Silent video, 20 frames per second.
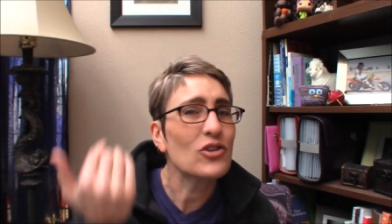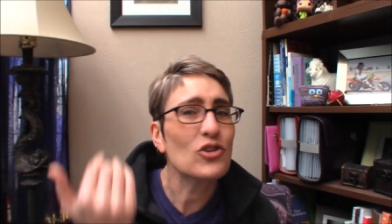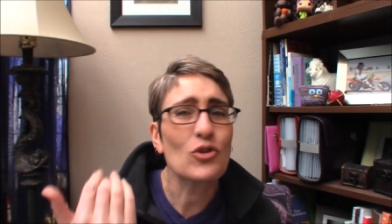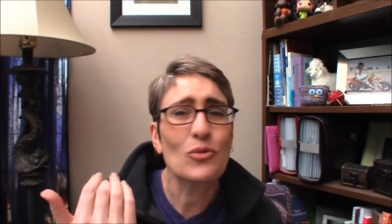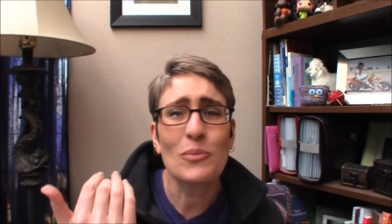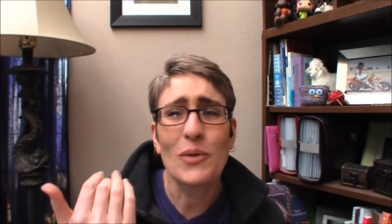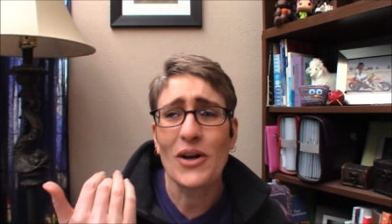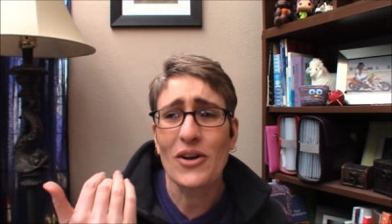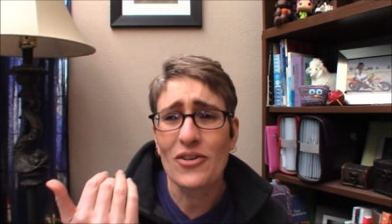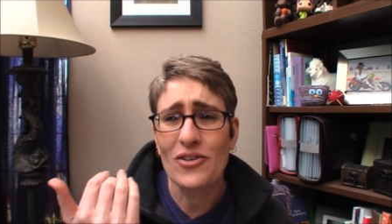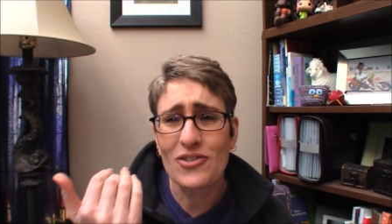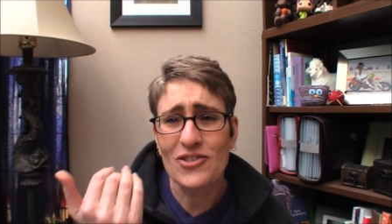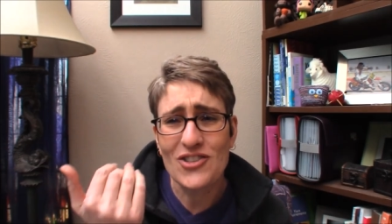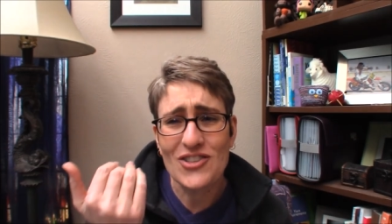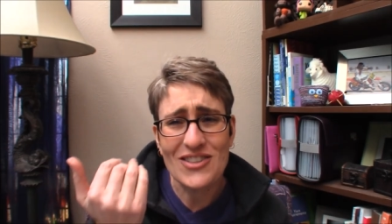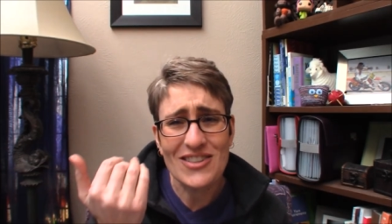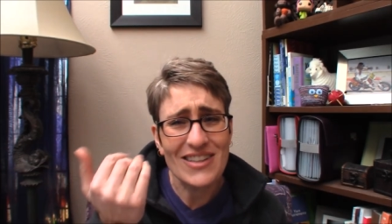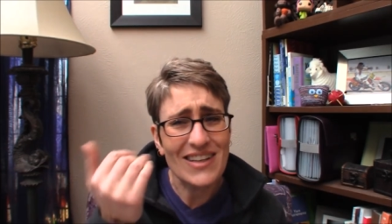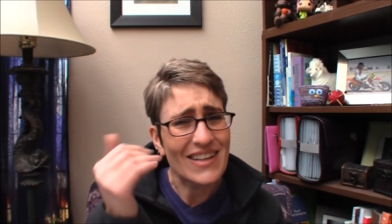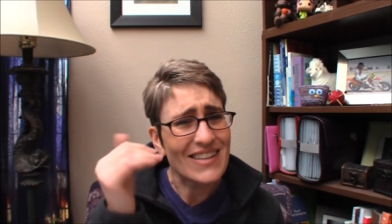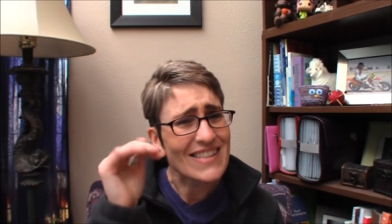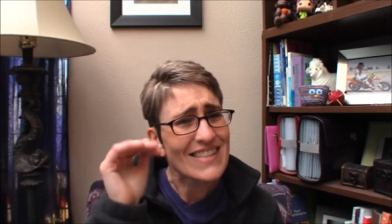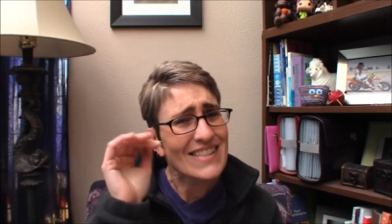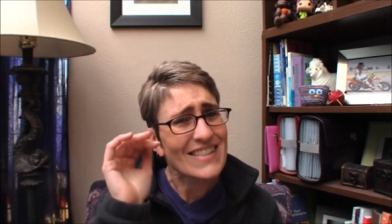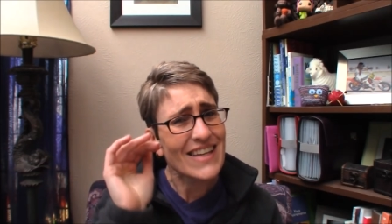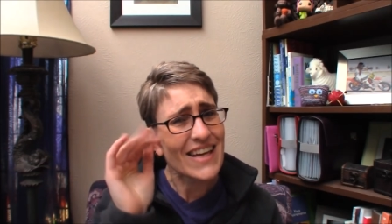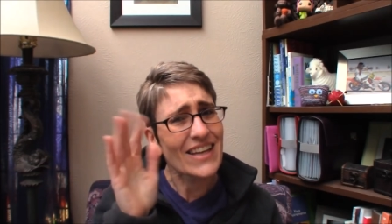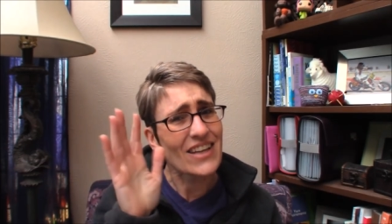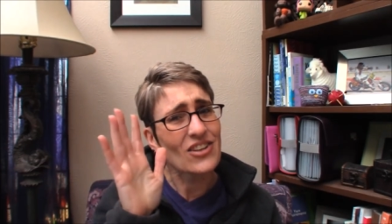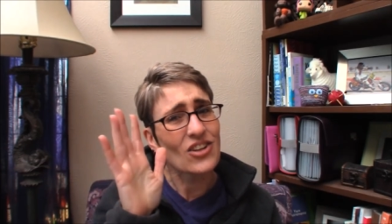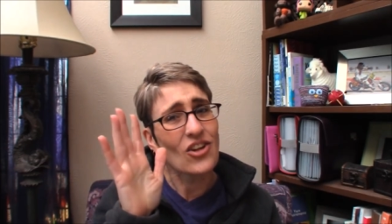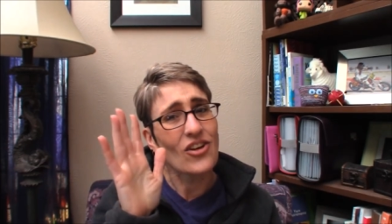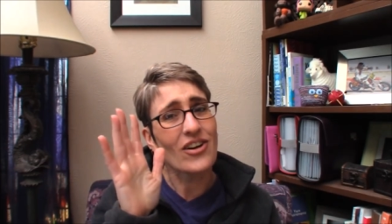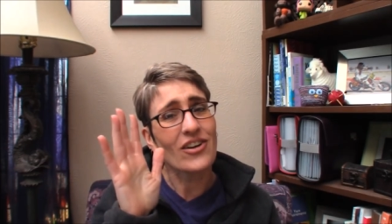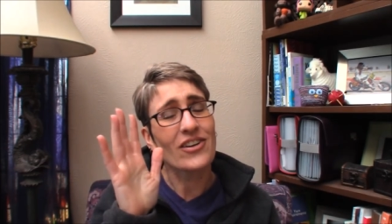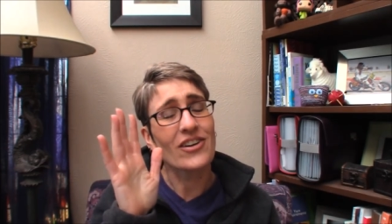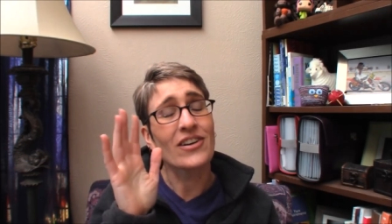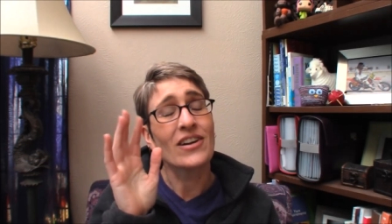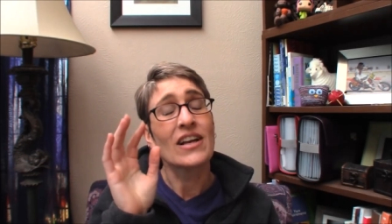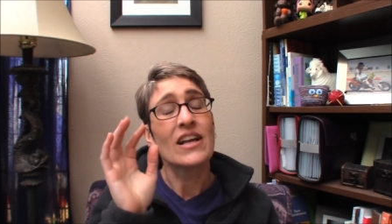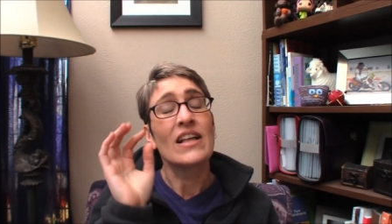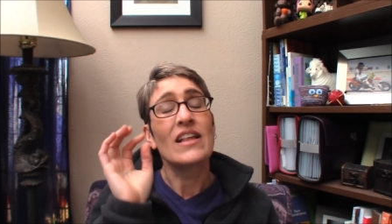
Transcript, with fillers: your butter just a second longer,